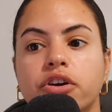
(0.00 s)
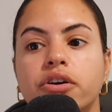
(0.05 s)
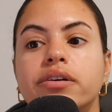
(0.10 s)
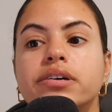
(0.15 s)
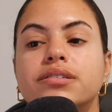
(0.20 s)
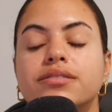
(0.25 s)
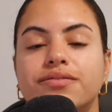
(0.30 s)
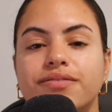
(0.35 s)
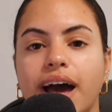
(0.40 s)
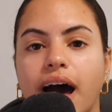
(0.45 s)

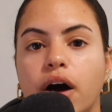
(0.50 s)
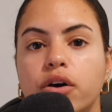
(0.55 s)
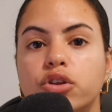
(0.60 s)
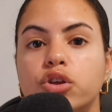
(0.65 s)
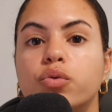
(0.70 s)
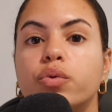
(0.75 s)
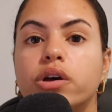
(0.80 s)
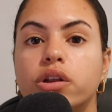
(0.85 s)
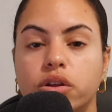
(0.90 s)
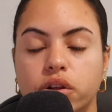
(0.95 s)
There is
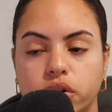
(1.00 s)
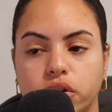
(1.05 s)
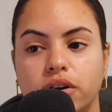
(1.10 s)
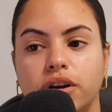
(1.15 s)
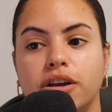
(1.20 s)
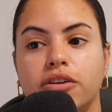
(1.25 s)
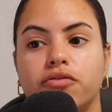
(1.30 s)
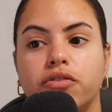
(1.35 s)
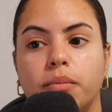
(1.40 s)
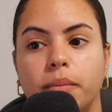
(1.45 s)
value in
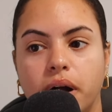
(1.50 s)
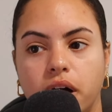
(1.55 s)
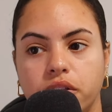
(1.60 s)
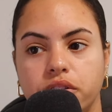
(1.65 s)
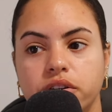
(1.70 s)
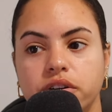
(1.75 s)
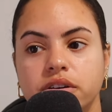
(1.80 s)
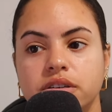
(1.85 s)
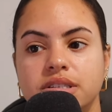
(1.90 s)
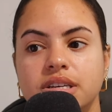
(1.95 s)
learning from
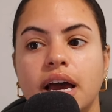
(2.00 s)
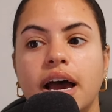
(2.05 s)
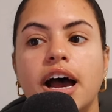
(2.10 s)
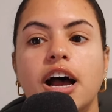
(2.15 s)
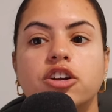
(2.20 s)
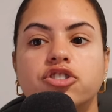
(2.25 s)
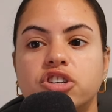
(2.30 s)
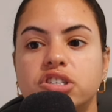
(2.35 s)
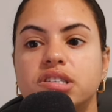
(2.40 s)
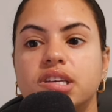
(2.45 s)
others,
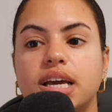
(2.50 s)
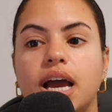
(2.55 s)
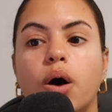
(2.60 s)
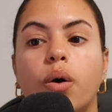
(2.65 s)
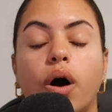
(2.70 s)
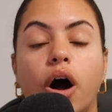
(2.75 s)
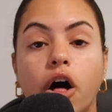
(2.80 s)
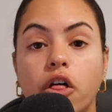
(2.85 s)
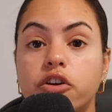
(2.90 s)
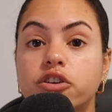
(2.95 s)
just like
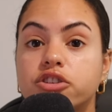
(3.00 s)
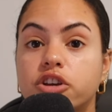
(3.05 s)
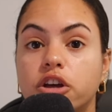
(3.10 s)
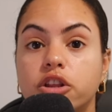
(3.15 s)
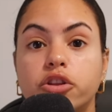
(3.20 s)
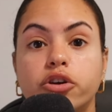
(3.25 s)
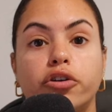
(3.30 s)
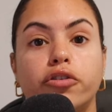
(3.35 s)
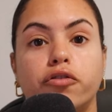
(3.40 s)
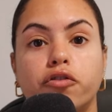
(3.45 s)
how others
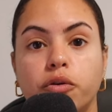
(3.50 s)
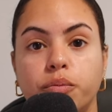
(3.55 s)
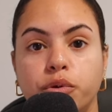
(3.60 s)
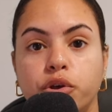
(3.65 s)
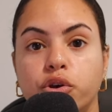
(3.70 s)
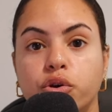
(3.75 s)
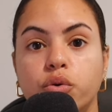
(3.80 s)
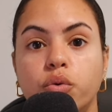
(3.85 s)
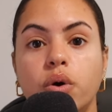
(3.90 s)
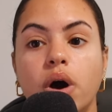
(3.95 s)
can learn from
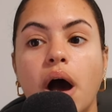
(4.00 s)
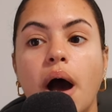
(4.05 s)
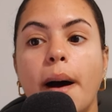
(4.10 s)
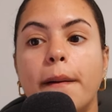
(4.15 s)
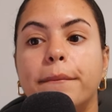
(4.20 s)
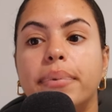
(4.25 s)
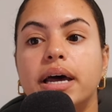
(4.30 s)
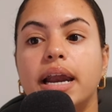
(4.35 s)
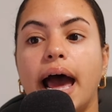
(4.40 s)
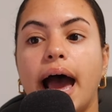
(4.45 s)
you,
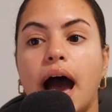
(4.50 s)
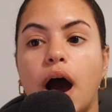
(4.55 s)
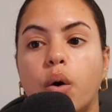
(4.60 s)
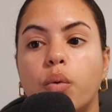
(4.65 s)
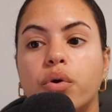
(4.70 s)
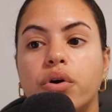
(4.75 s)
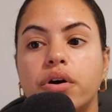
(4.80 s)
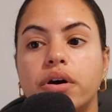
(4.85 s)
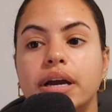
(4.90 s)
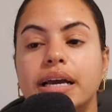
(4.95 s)
but
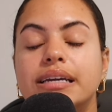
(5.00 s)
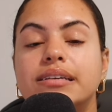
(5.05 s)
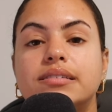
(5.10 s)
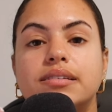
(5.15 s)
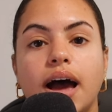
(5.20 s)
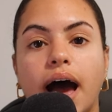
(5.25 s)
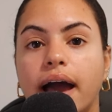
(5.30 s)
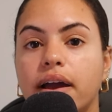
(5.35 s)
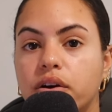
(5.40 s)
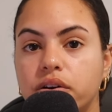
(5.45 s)
our
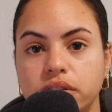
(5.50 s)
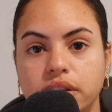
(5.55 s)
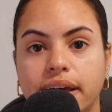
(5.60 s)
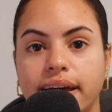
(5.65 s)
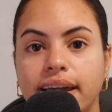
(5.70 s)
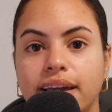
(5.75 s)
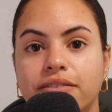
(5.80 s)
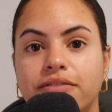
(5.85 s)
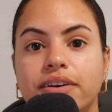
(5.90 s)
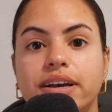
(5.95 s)
entire
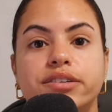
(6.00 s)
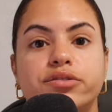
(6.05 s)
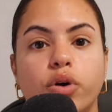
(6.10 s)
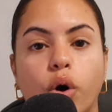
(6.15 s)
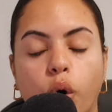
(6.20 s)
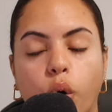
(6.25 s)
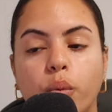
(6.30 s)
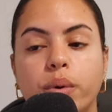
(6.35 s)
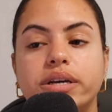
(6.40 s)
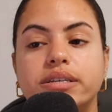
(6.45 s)
life is
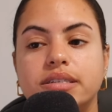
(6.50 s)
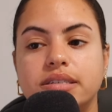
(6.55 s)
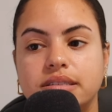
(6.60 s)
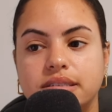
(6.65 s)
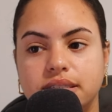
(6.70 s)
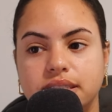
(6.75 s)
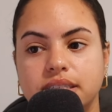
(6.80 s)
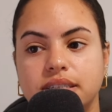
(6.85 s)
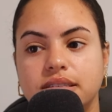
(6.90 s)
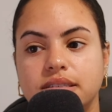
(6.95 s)
always
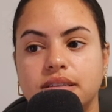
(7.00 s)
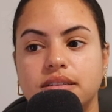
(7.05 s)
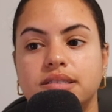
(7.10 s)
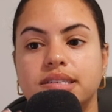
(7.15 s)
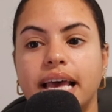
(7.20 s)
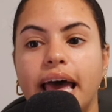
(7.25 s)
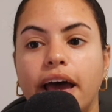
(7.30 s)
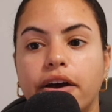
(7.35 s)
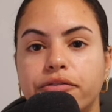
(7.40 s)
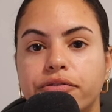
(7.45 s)
in
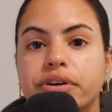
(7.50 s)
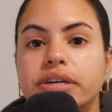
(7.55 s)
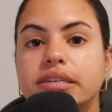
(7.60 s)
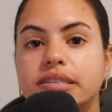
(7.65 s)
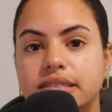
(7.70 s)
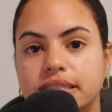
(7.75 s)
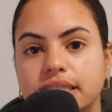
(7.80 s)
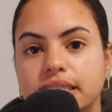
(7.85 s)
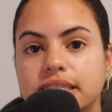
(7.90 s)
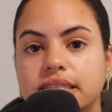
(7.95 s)
seasons. Every
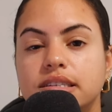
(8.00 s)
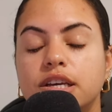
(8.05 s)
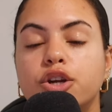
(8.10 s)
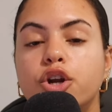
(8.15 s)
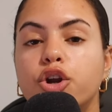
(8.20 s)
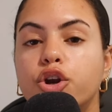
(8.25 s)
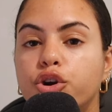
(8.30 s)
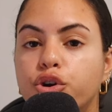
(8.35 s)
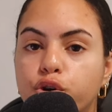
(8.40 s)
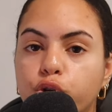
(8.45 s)

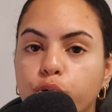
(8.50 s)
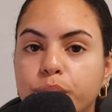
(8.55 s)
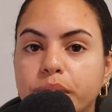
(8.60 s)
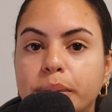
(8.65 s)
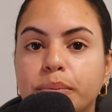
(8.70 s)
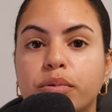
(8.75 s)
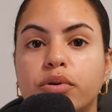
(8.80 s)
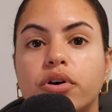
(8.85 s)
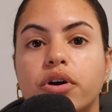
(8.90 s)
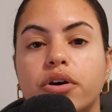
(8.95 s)
season, new
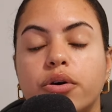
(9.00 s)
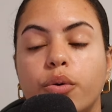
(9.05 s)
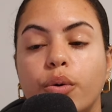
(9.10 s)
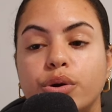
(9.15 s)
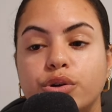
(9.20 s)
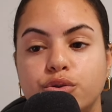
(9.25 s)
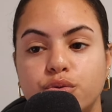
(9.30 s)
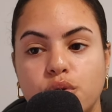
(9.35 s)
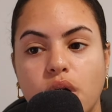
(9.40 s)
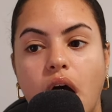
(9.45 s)
people are
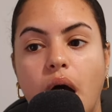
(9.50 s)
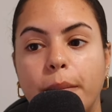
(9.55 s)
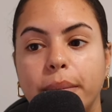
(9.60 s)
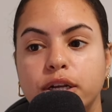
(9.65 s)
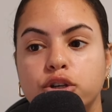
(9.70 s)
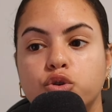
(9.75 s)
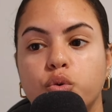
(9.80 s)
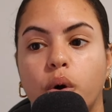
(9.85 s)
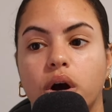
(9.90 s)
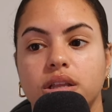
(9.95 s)
going to come
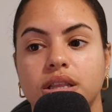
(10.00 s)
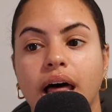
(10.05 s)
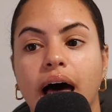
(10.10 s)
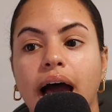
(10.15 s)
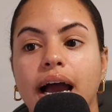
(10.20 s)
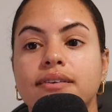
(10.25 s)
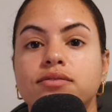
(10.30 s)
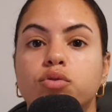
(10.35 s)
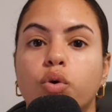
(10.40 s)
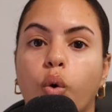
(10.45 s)
into our
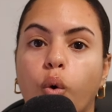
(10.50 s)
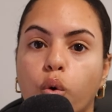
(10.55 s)
lives.